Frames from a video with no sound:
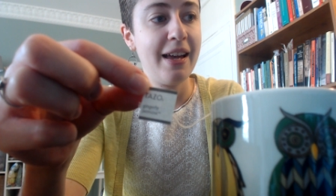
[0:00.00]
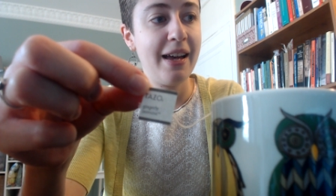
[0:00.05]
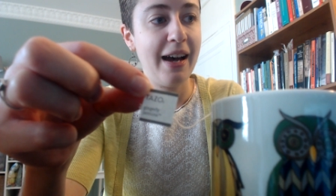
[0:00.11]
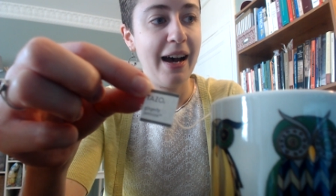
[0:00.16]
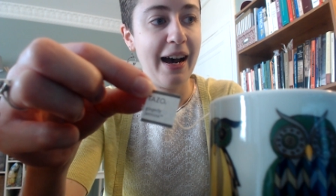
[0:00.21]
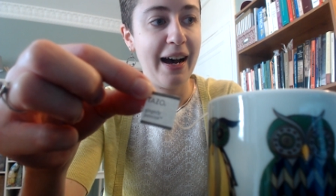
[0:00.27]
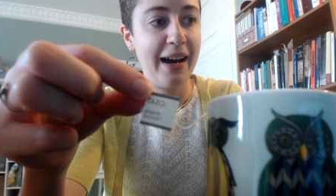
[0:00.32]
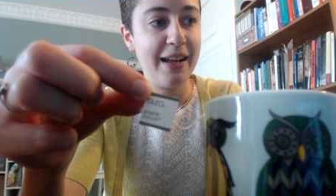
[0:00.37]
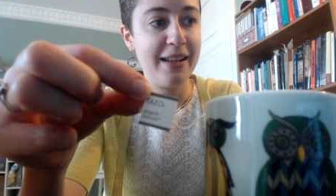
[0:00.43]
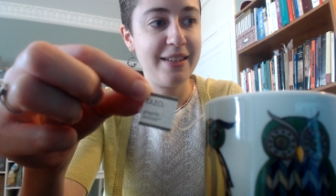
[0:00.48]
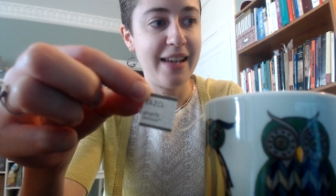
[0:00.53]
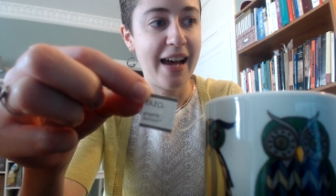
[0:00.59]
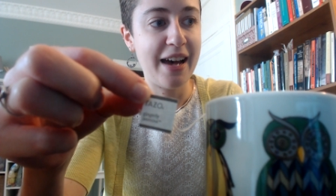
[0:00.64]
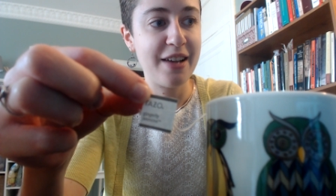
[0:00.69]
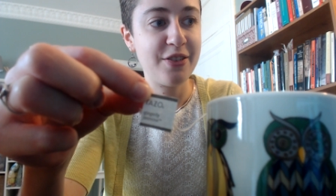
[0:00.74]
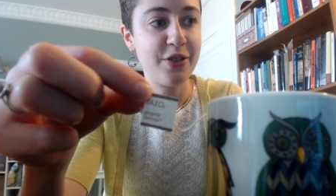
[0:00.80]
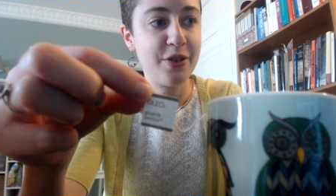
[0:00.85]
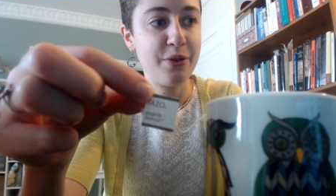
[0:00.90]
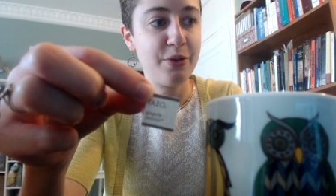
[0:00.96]
Uh,
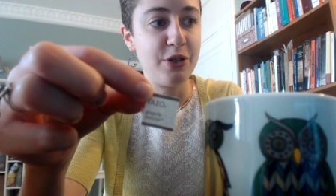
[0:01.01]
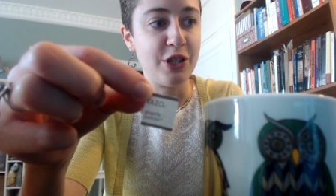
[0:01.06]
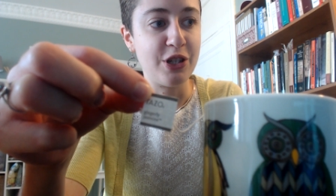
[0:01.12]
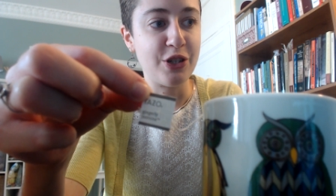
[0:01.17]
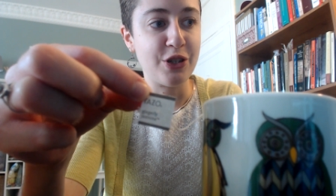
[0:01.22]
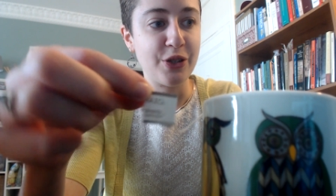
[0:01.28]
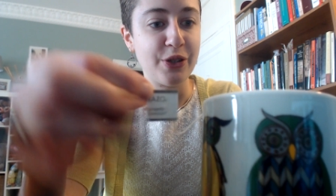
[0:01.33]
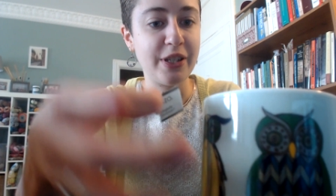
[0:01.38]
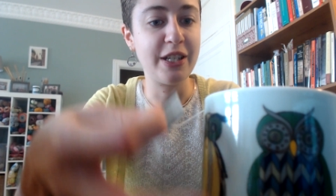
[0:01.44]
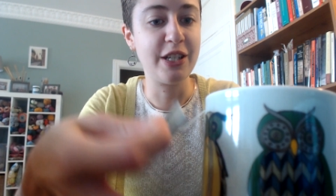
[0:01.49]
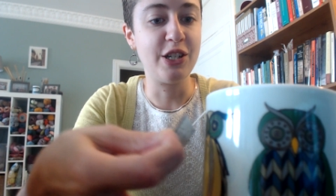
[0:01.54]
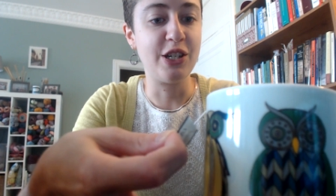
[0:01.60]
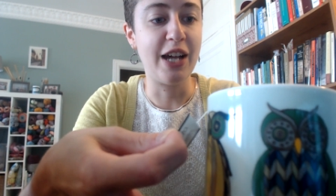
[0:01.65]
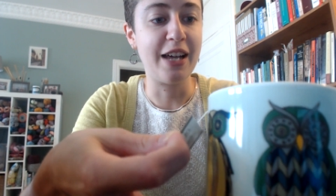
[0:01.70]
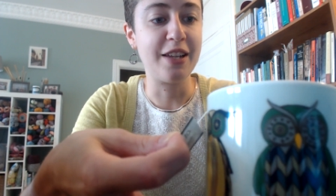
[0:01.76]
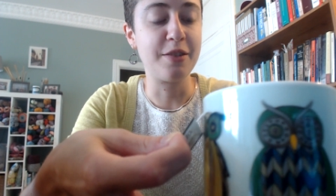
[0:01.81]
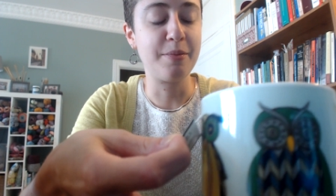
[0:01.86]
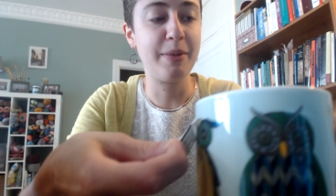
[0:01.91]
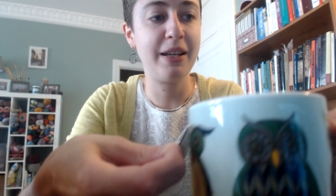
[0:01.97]
Tazo Gingerly
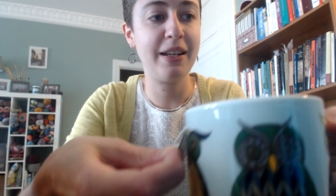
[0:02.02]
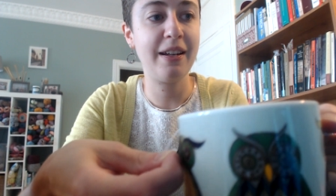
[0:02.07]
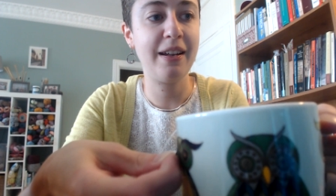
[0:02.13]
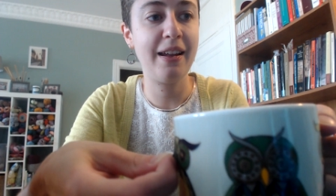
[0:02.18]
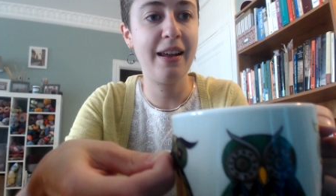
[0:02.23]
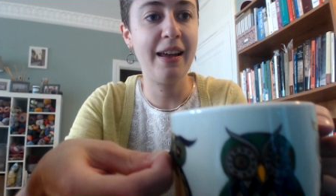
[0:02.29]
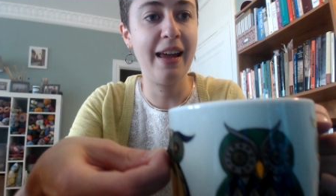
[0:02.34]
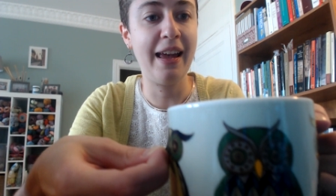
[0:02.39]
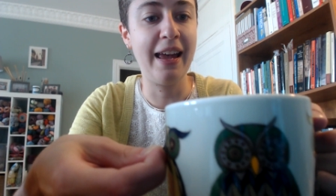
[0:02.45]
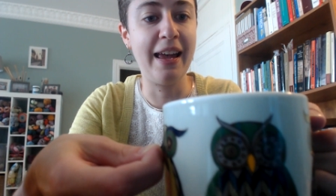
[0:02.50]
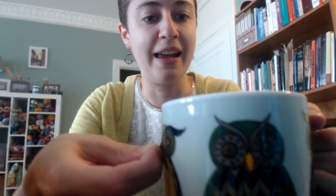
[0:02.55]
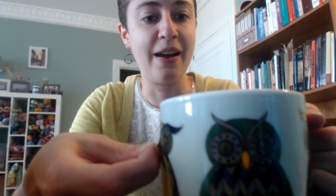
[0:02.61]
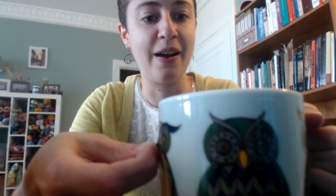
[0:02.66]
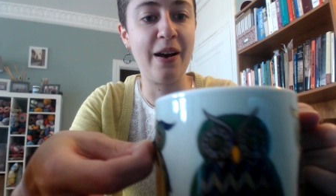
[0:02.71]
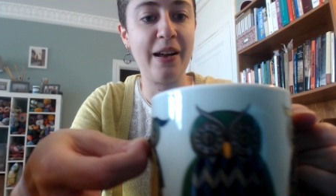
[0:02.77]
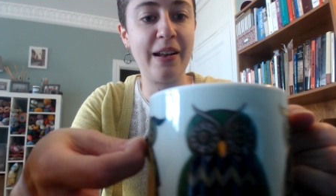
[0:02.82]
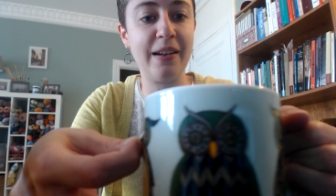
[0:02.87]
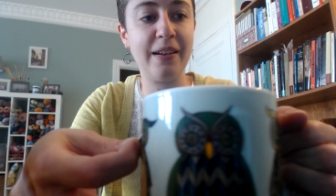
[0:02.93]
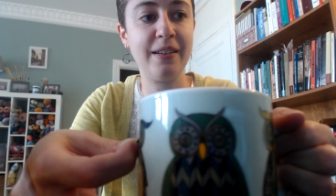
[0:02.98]
Jasmine. Hang
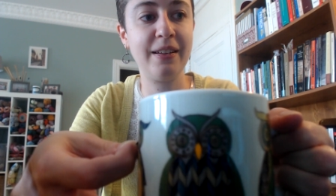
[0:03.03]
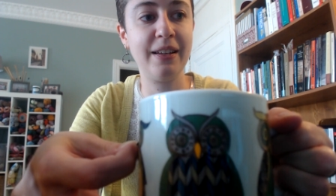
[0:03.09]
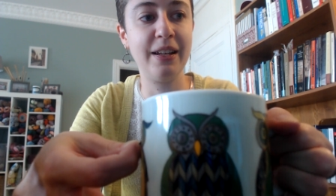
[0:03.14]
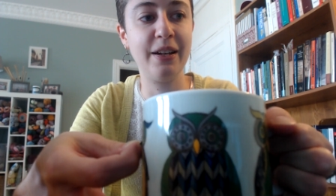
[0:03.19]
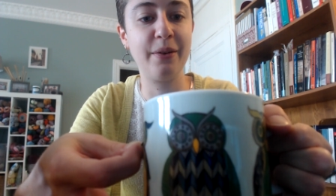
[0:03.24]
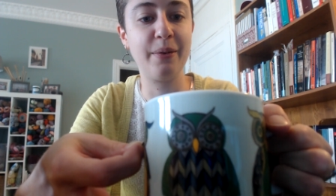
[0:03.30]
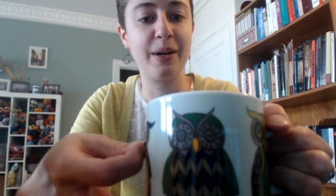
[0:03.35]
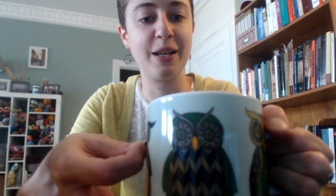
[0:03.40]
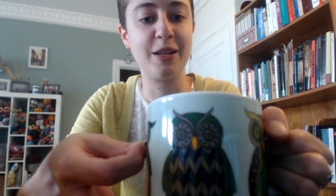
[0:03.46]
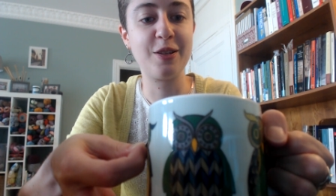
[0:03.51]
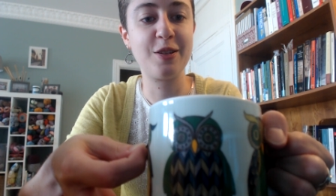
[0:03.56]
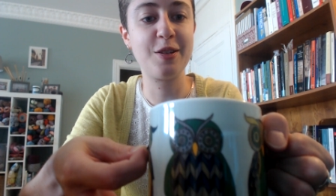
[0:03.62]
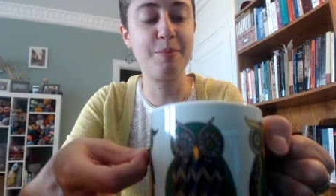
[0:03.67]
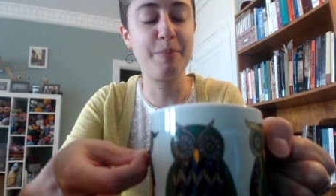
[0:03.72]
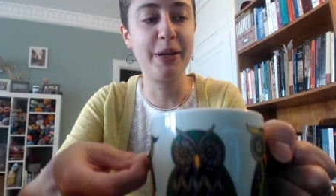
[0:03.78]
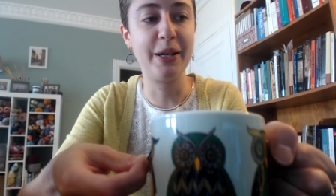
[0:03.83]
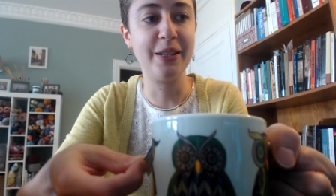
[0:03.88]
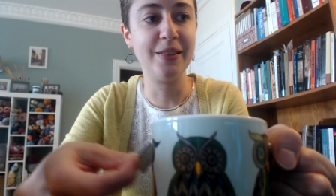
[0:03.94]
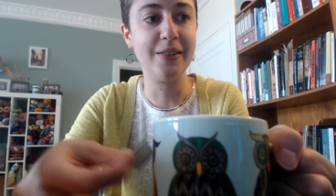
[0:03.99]
on, I don't want to
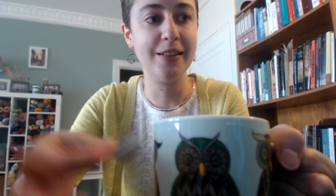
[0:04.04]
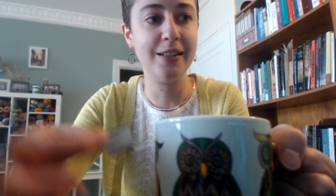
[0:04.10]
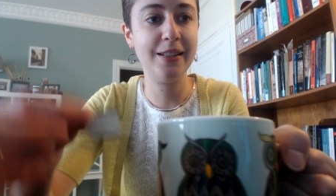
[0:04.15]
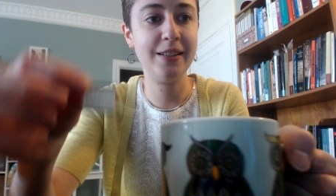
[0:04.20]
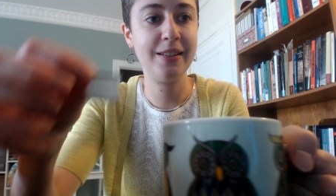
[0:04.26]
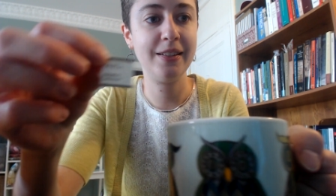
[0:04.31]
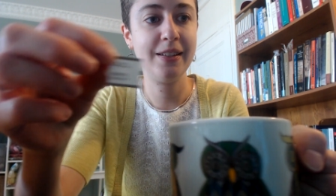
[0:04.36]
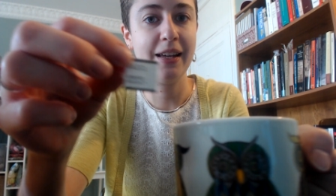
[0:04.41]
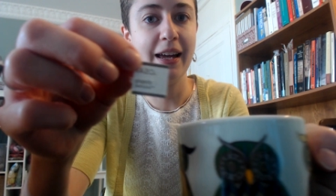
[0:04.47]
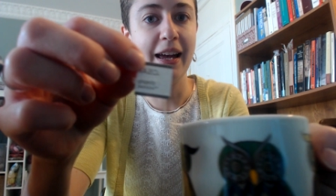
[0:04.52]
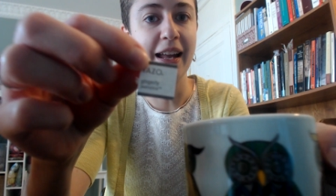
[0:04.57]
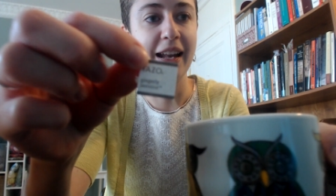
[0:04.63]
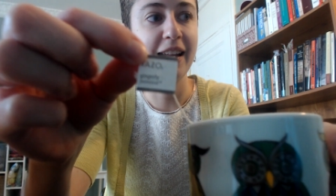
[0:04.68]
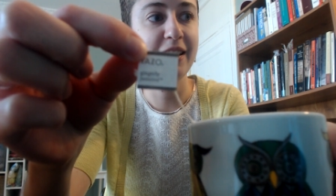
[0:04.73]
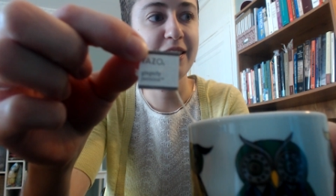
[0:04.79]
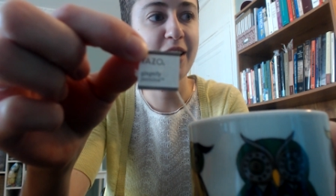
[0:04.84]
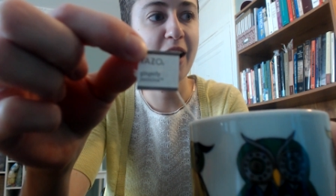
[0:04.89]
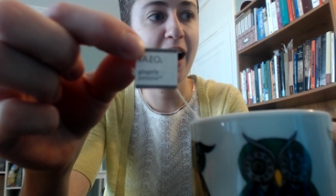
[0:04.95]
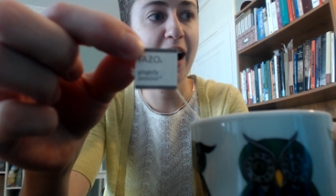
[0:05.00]
spill. And
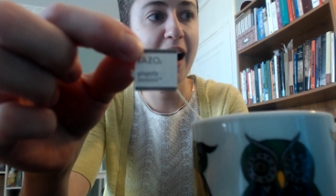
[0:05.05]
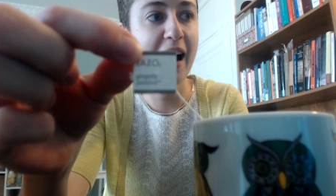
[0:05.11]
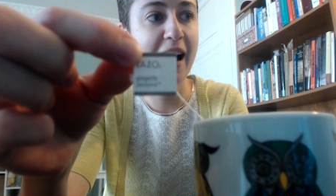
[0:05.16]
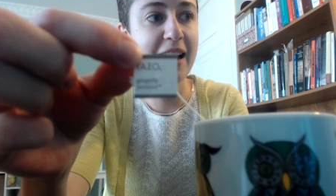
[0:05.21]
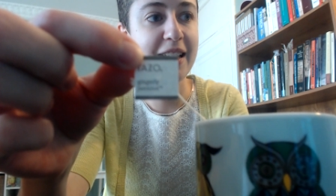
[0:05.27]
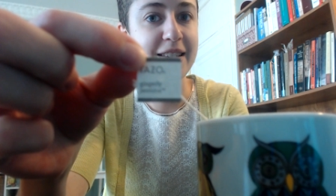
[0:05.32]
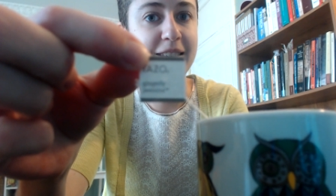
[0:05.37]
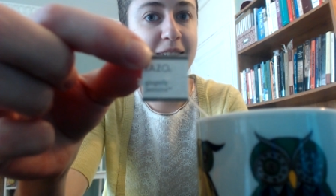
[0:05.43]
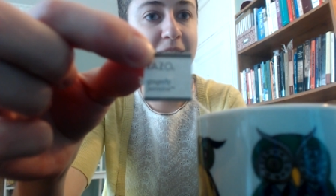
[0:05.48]
it's hot.